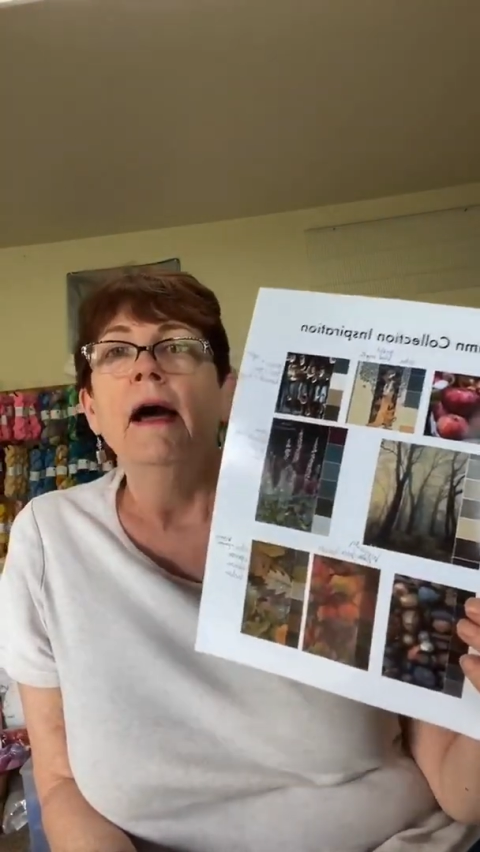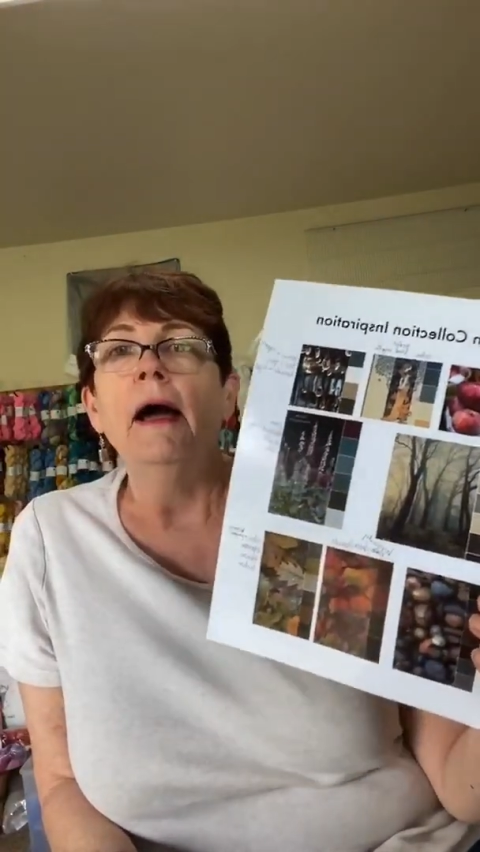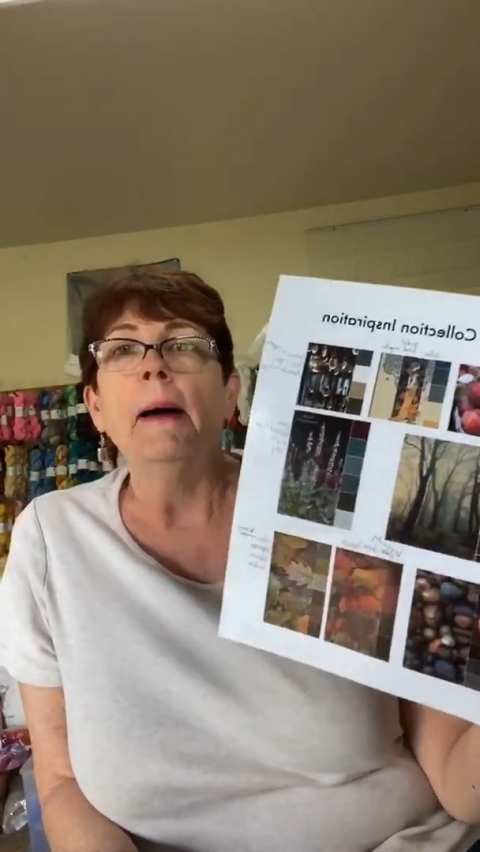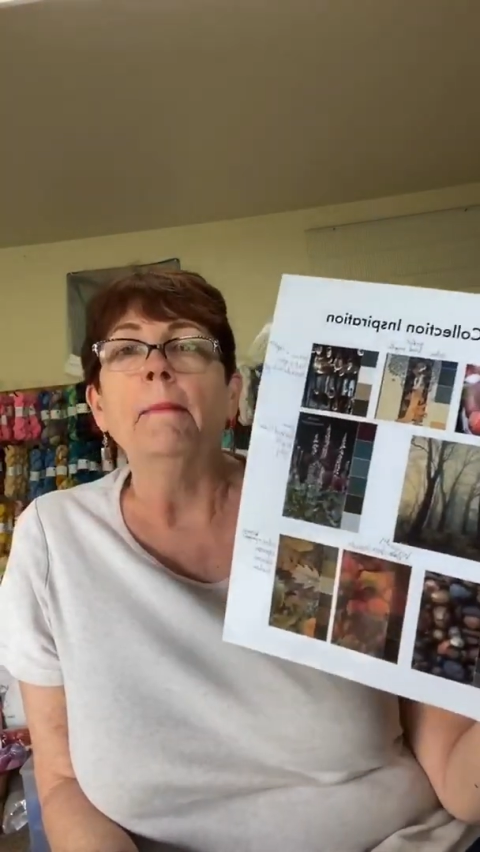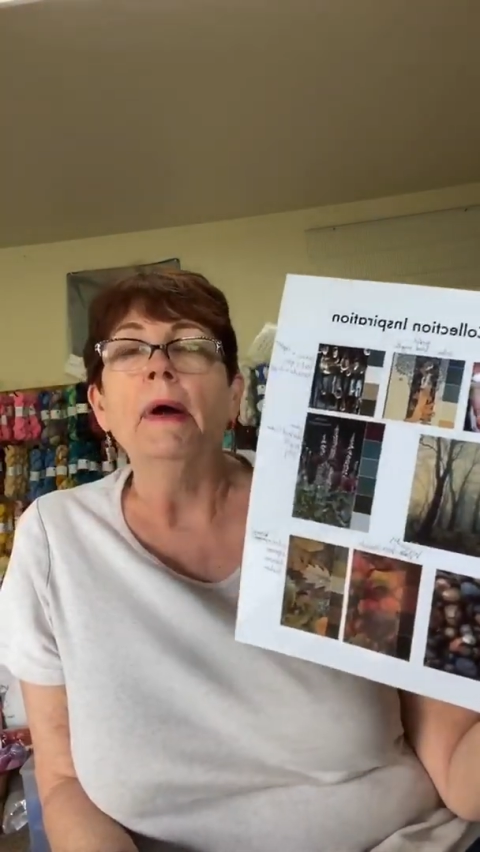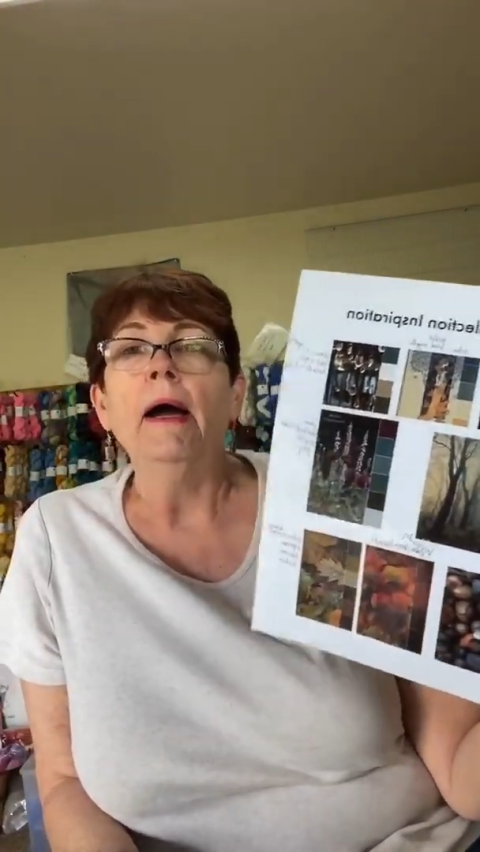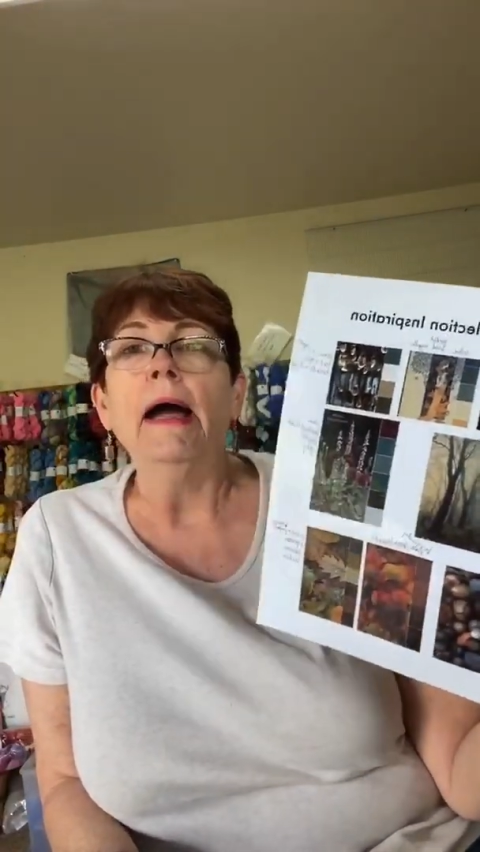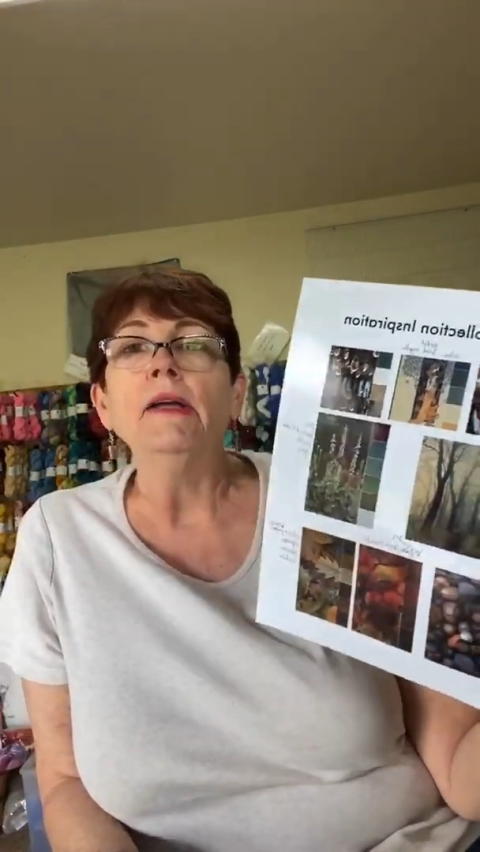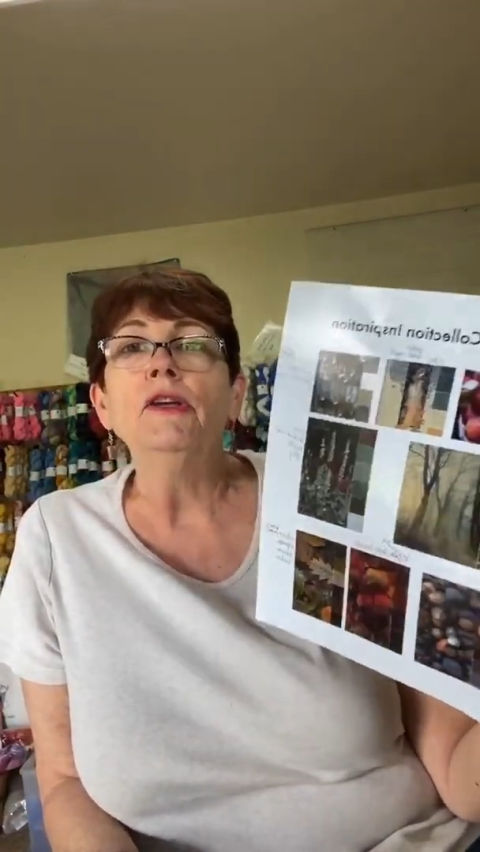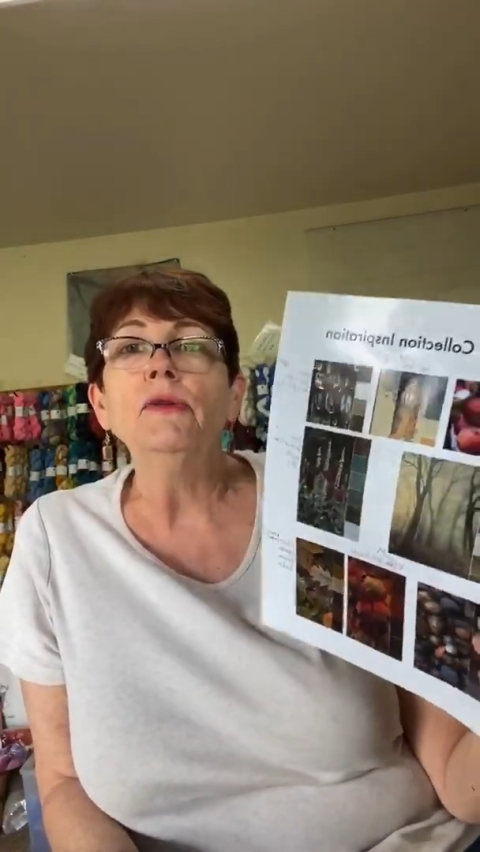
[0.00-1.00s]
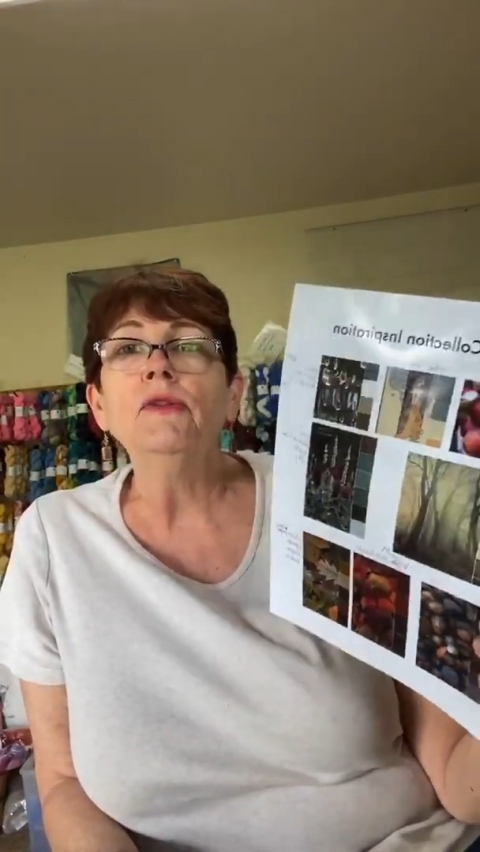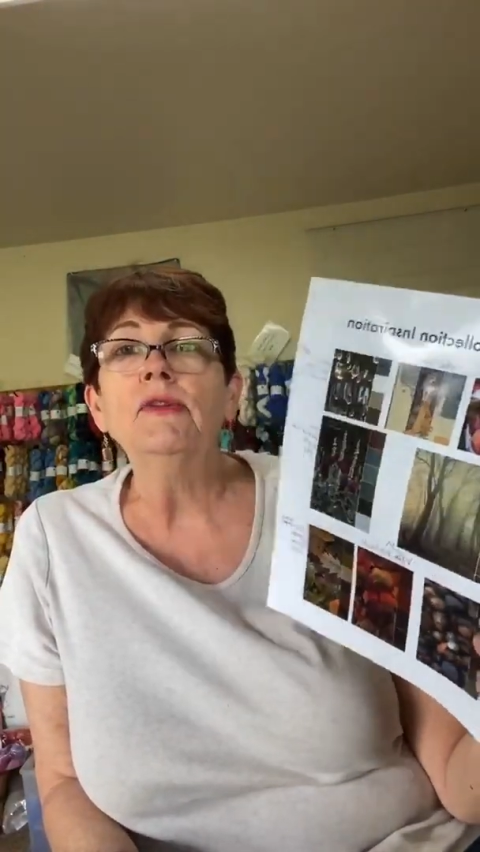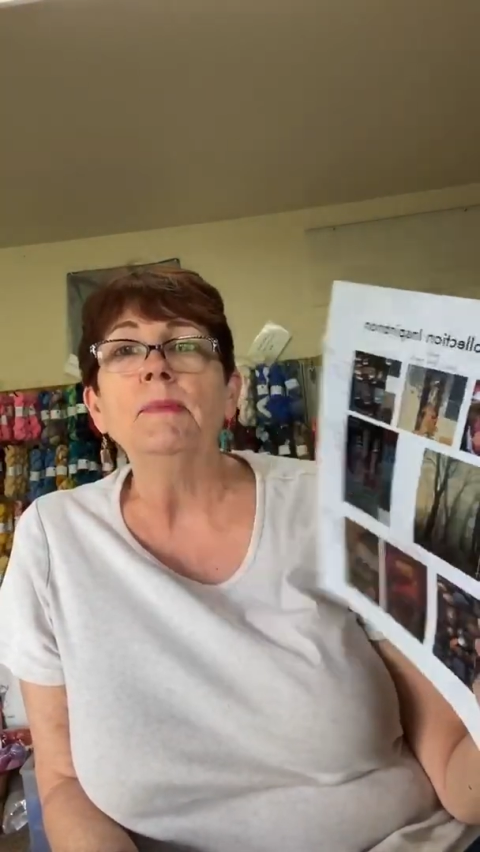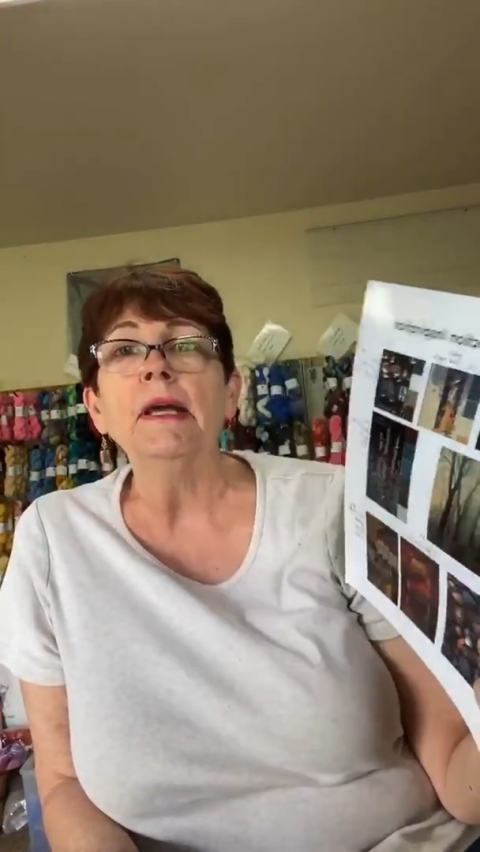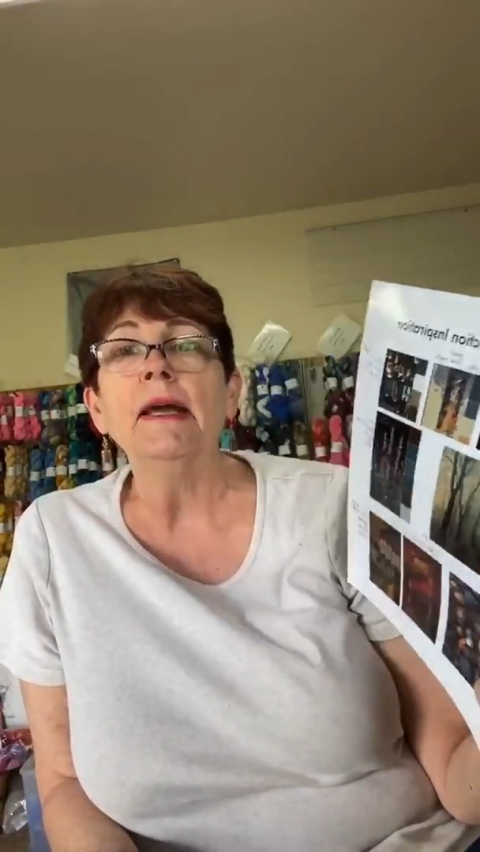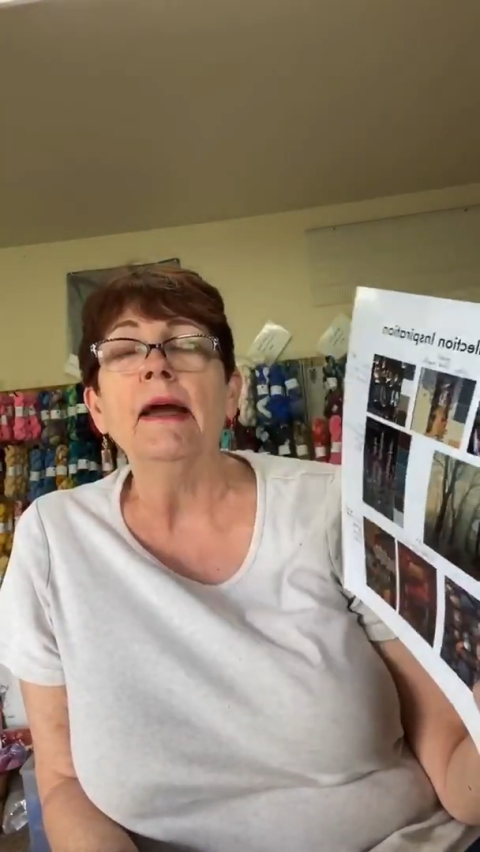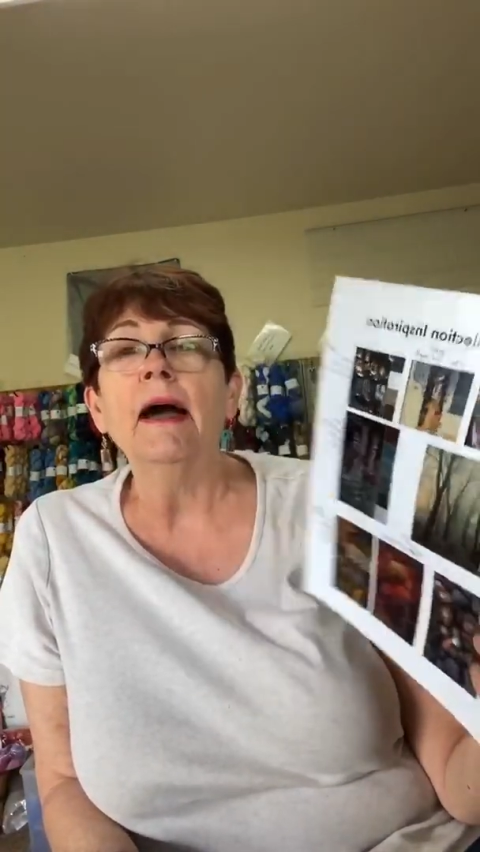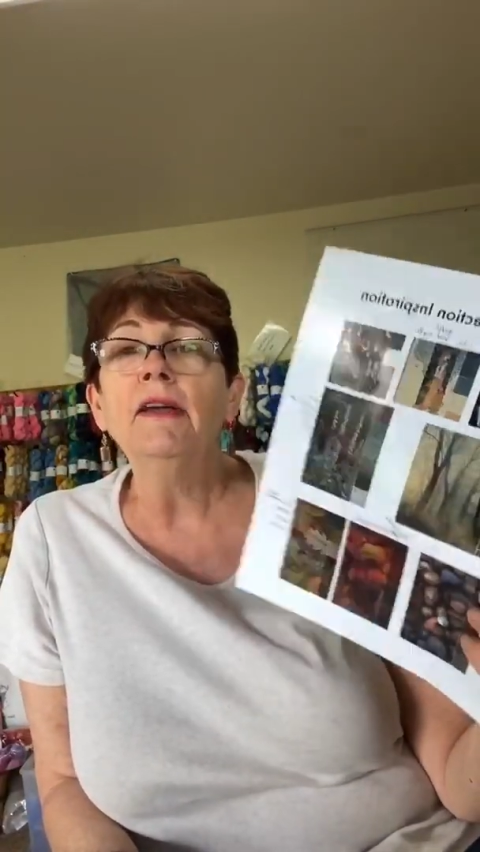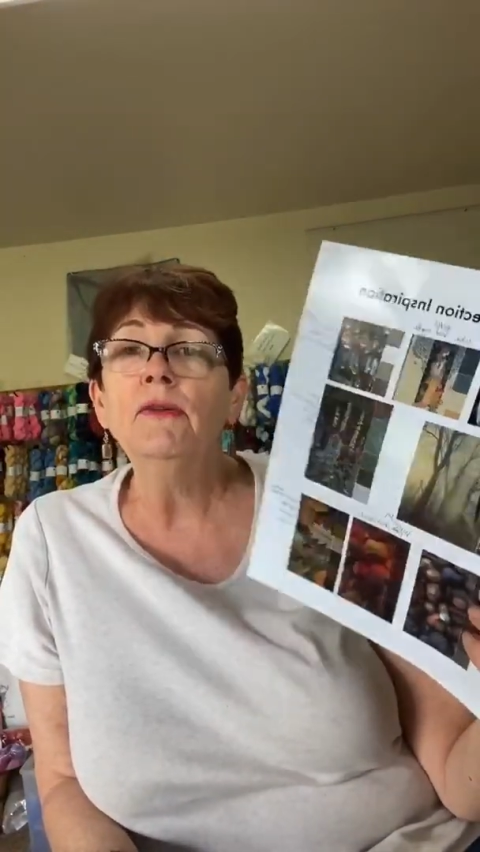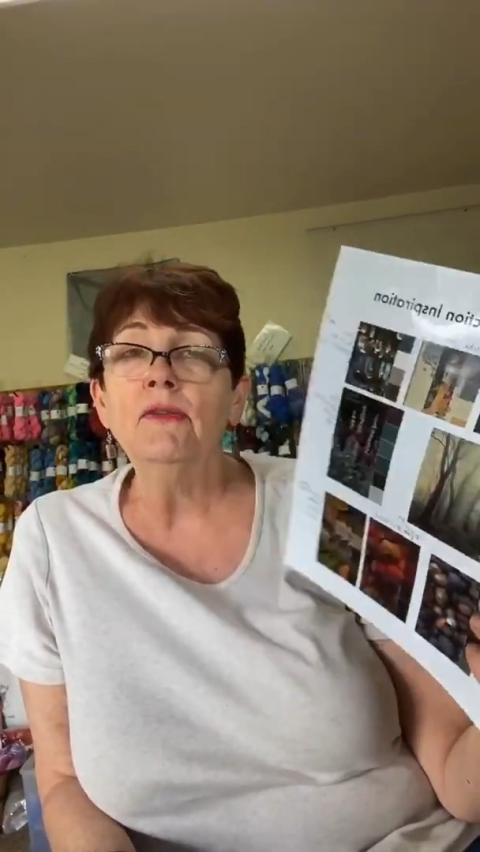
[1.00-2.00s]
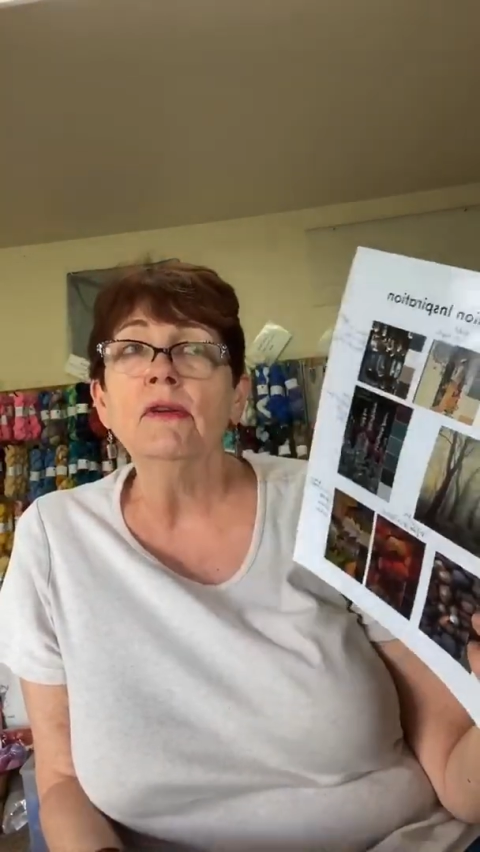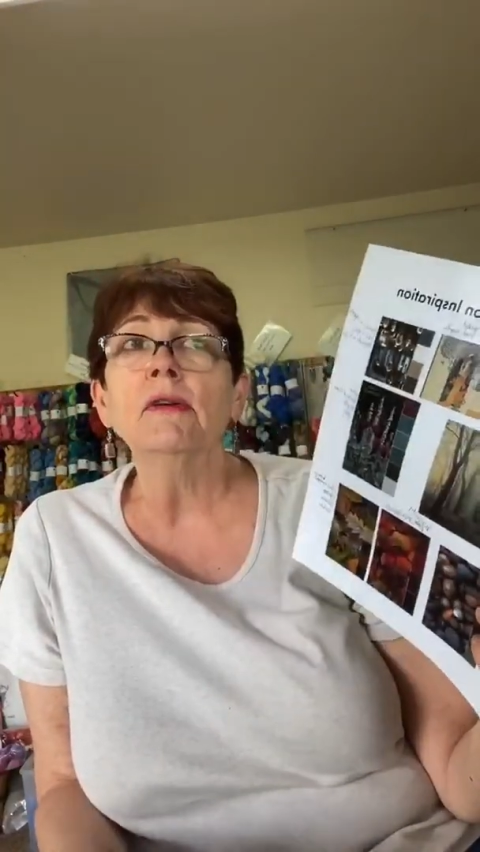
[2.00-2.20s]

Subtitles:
I used to